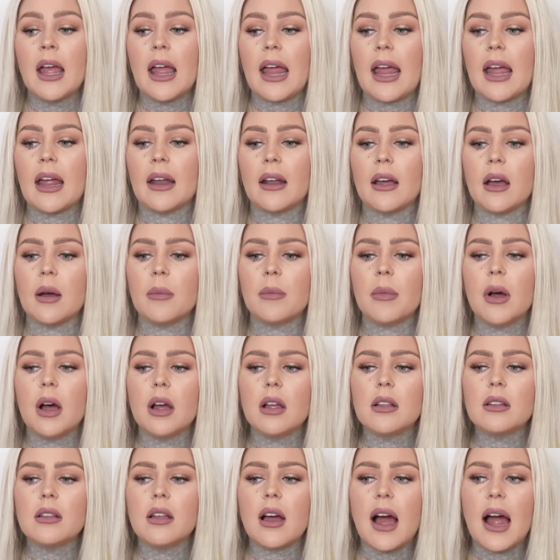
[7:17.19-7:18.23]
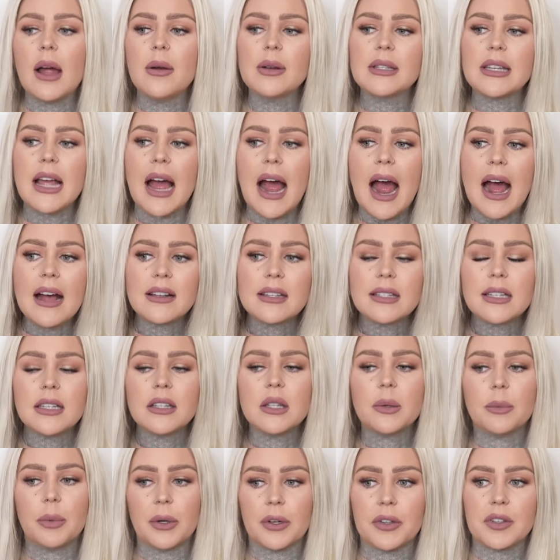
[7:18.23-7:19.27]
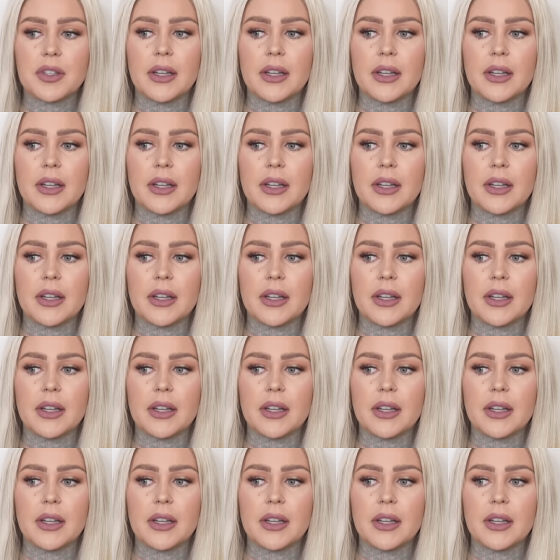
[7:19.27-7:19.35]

And um I was asked at the birth